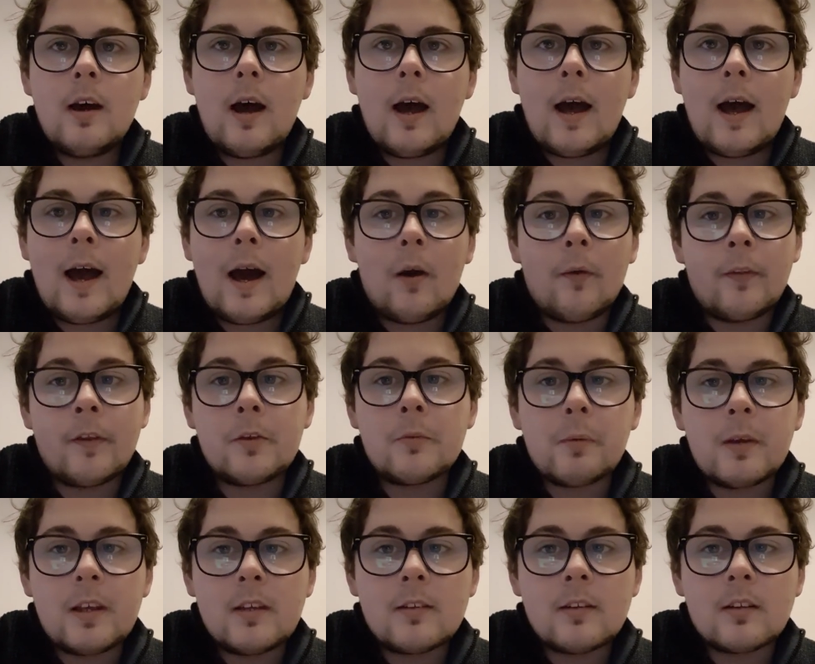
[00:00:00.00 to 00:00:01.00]
how these
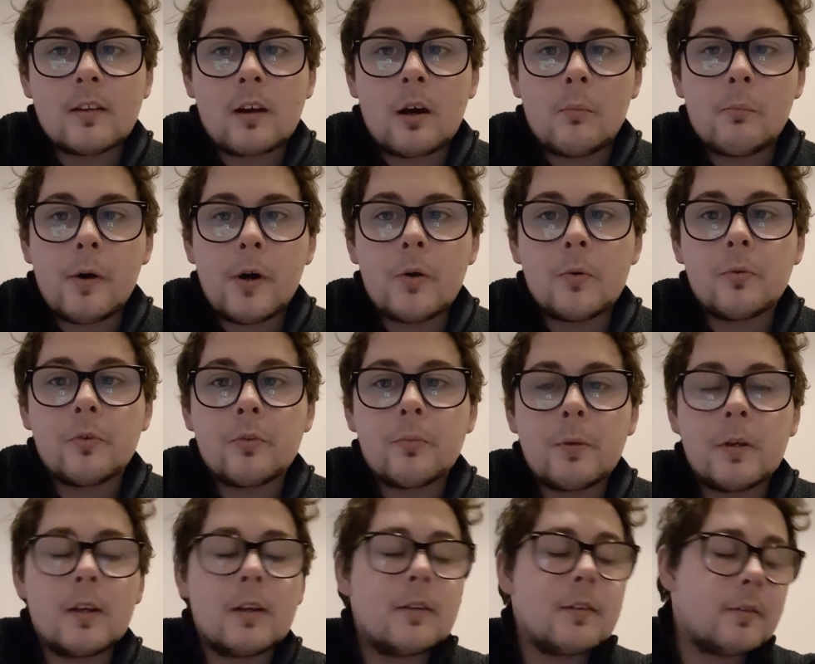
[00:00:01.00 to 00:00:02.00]
pieces are composed,
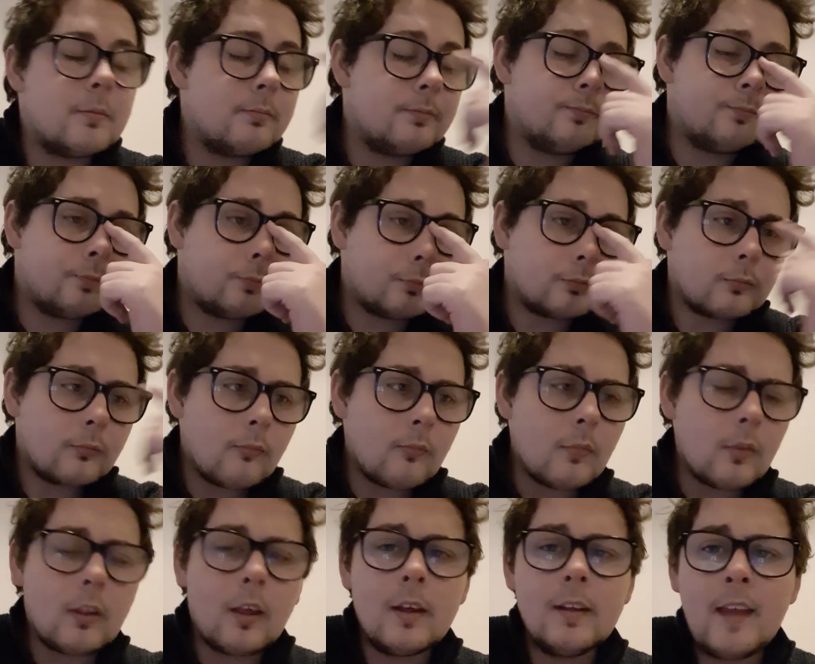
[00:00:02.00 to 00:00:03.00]
because
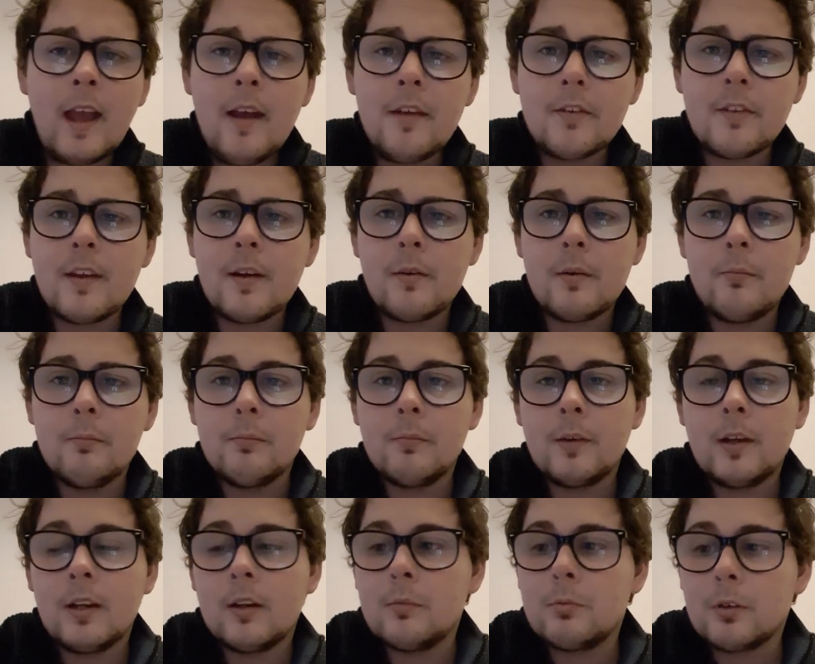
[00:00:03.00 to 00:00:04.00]
yes, they're
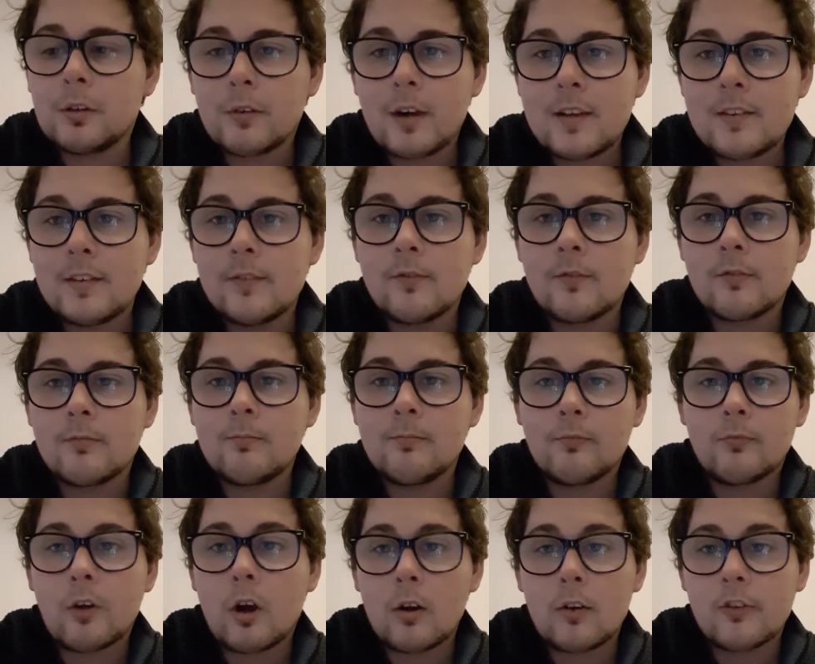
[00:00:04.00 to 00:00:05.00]
in a progressive
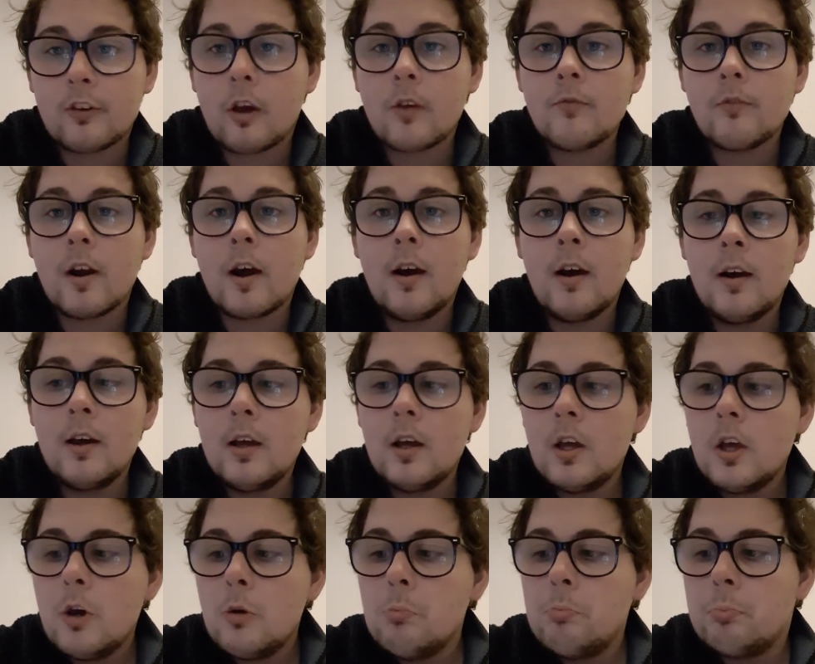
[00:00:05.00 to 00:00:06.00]
rock genre,
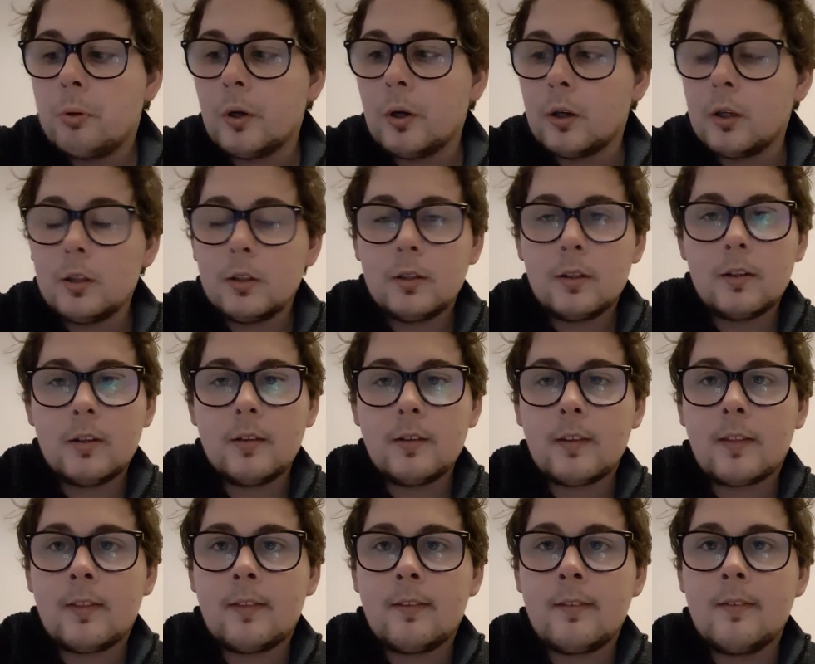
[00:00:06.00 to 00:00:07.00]
but
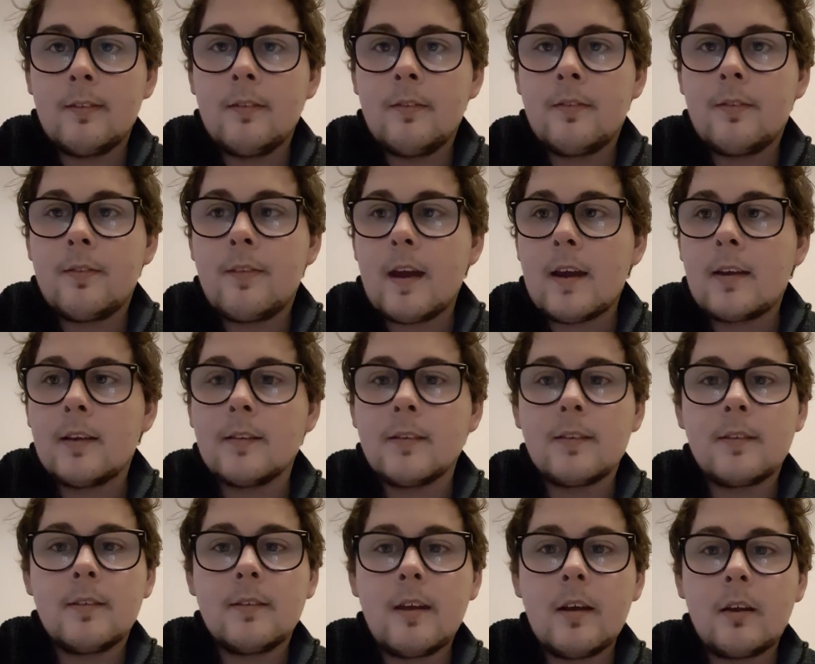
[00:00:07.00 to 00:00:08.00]
they can
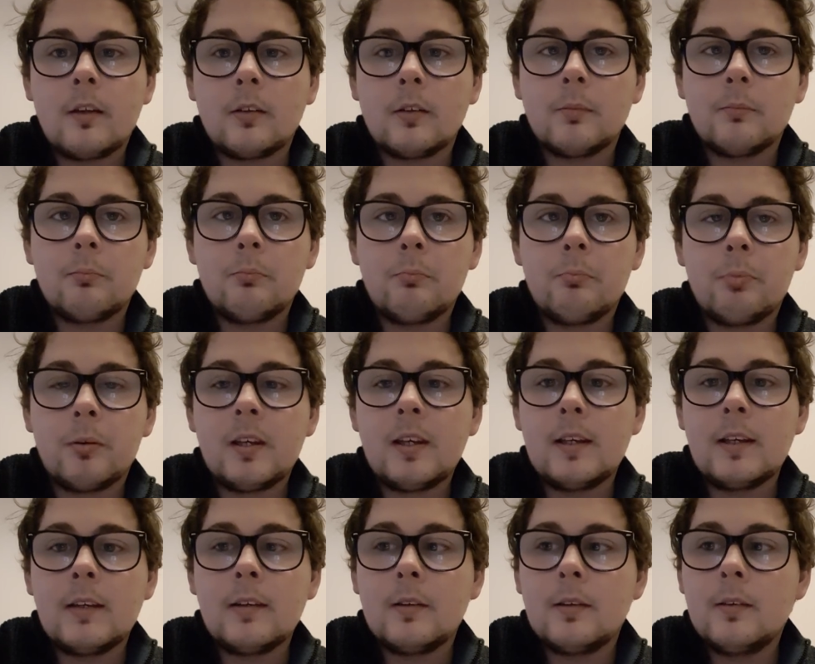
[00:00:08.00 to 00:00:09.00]
still
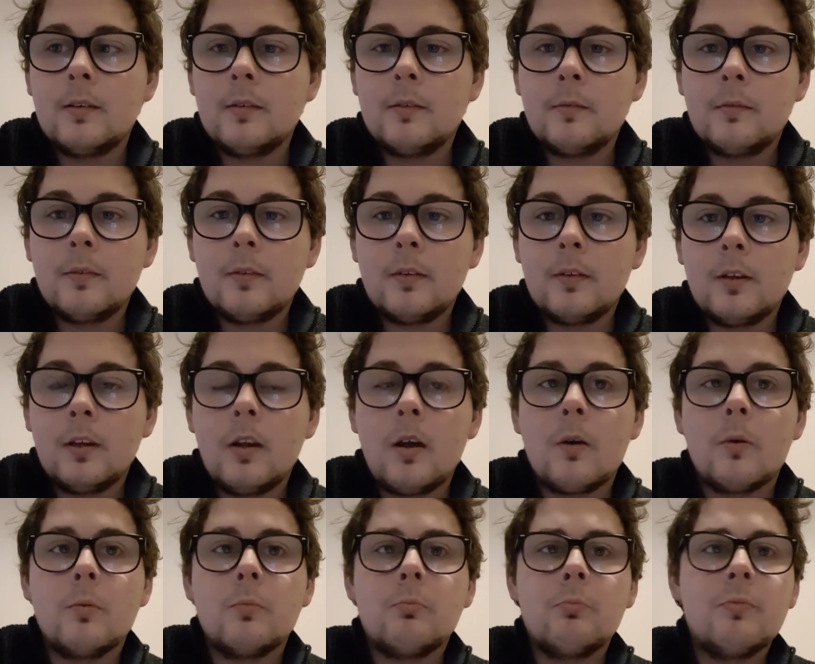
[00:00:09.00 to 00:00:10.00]
be, you
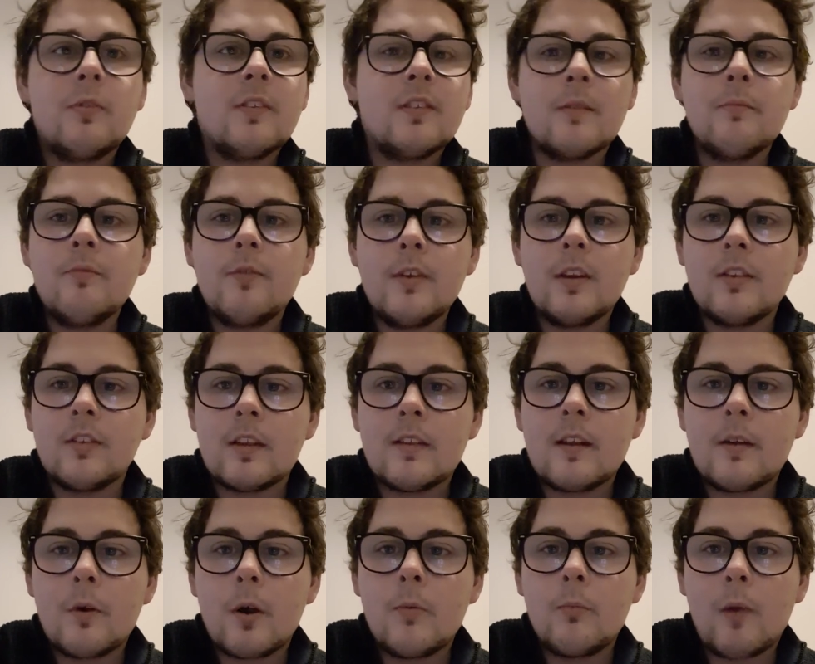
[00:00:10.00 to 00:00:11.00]
know, symphonies in
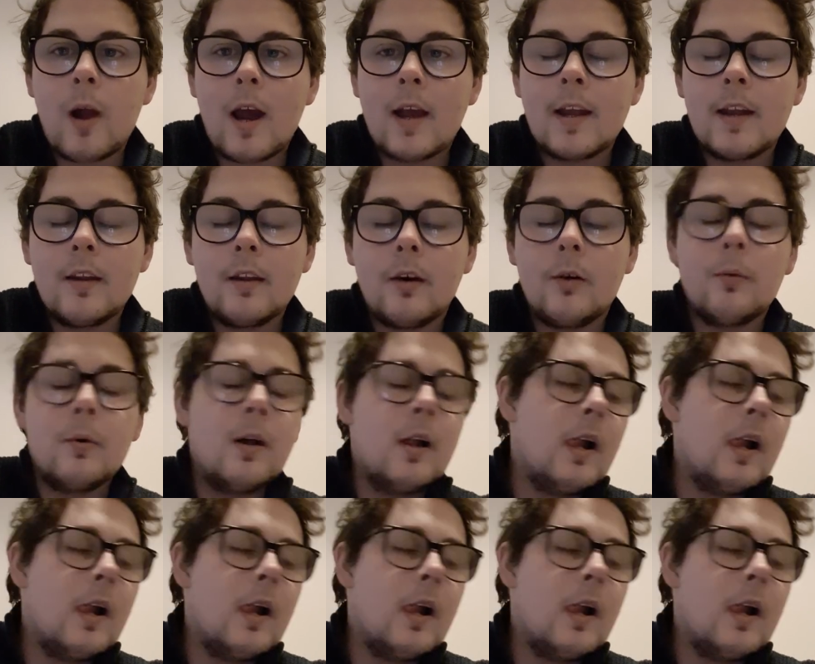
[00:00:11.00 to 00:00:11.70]
their own right. You know,